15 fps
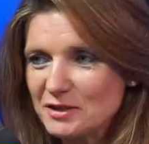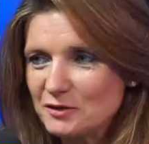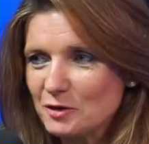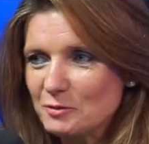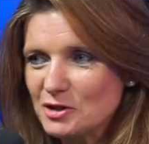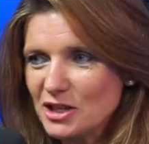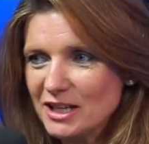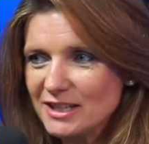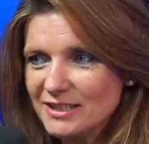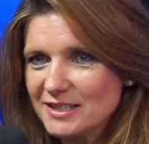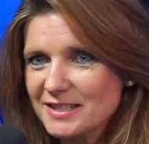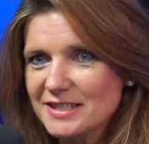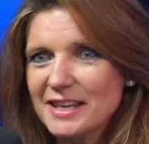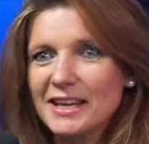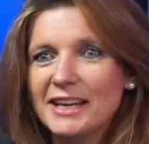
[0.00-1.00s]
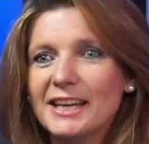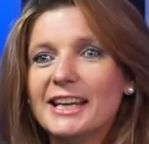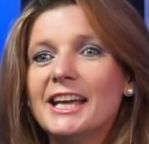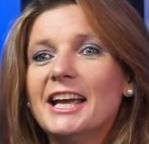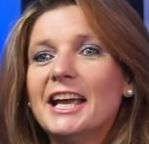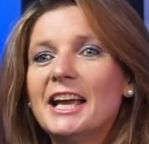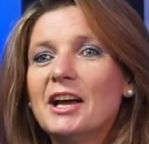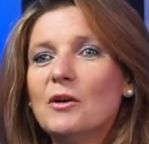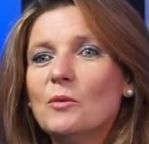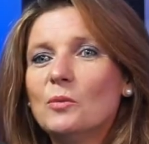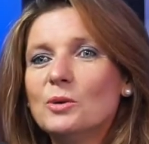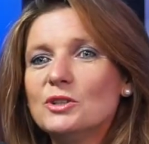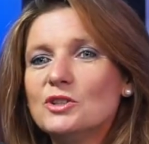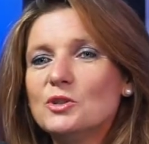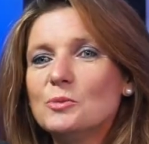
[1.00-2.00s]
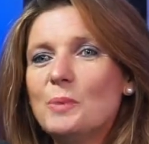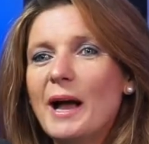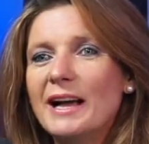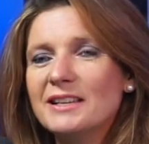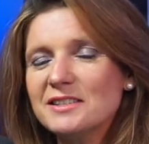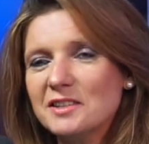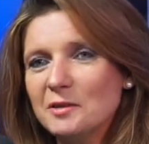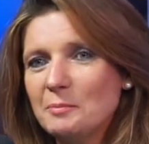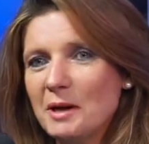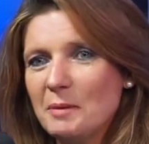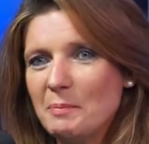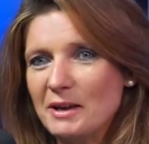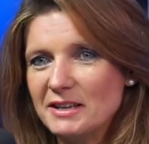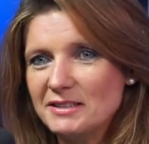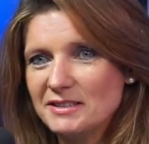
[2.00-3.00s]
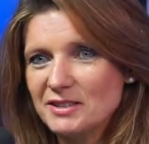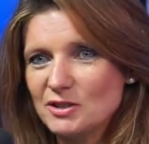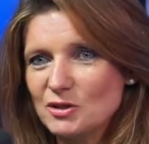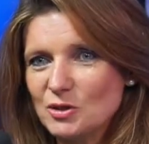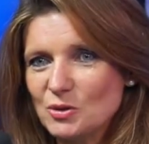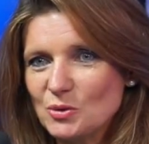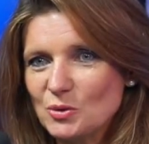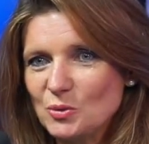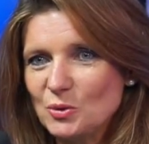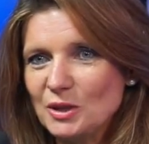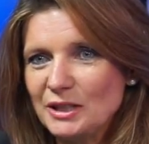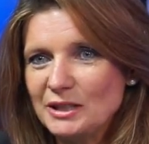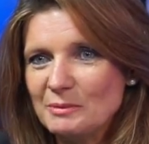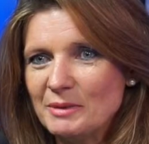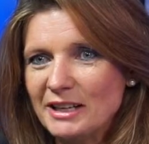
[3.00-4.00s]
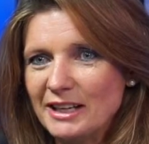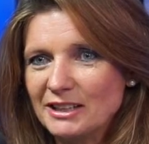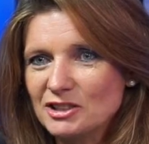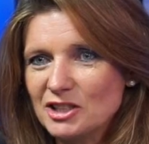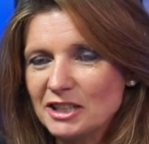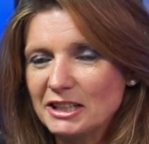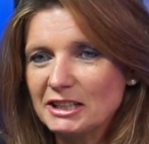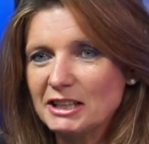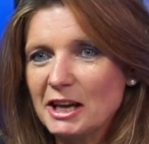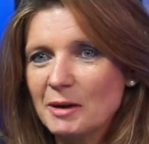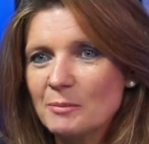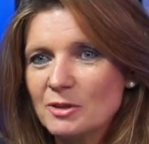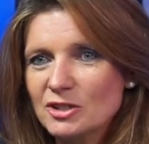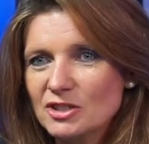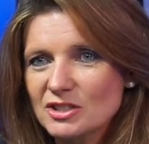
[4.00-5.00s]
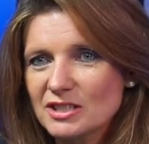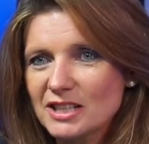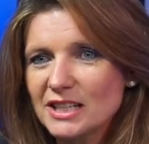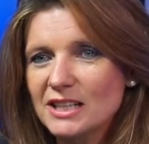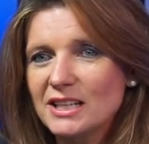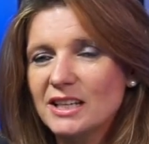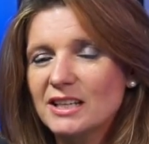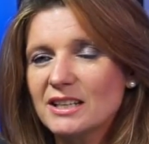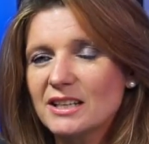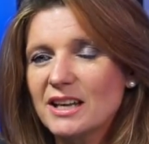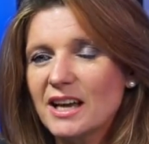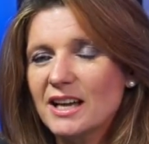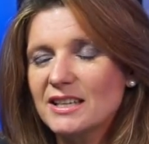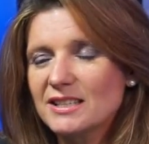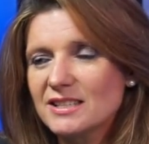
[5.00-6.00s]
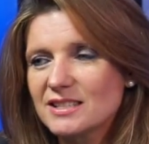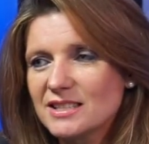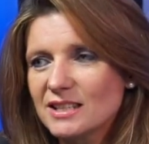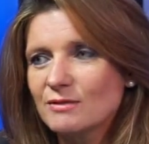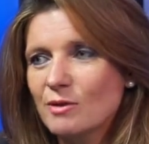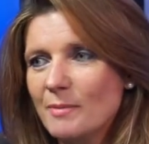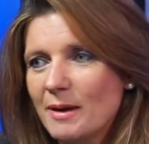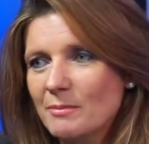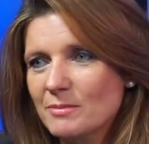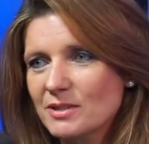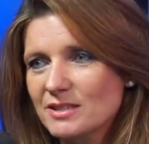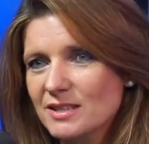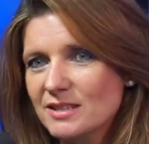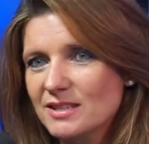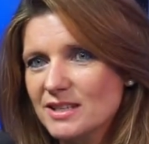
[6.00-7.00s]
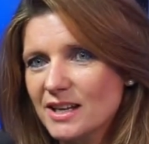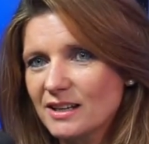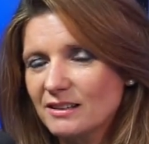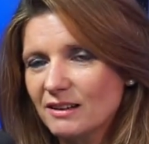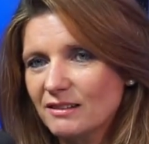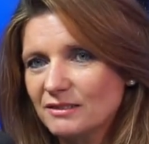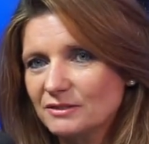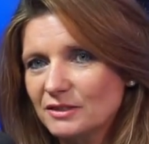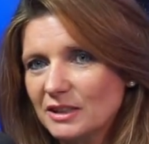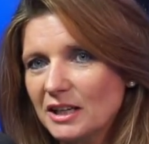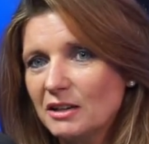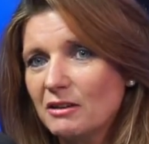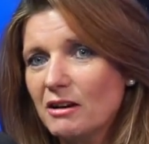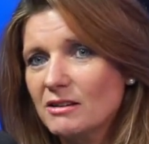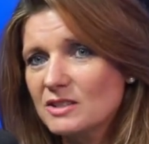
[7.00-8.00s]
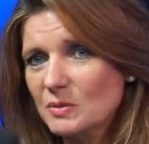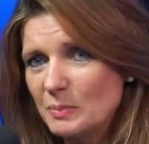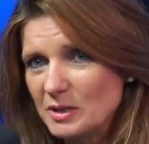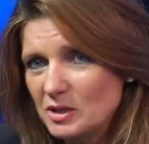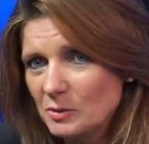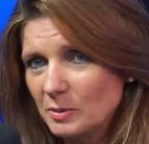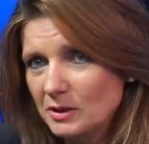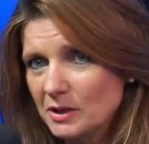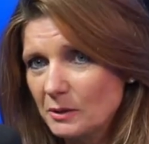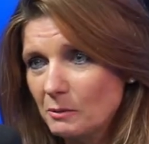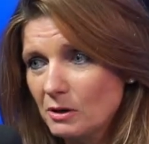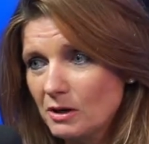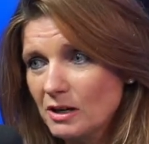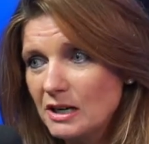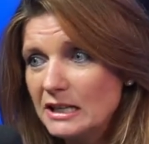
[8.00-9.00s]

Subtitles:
a message from Jake to say, would you pass on my best to William and Aisling, and how much he still remembers his stay at Longueville, how hospitable they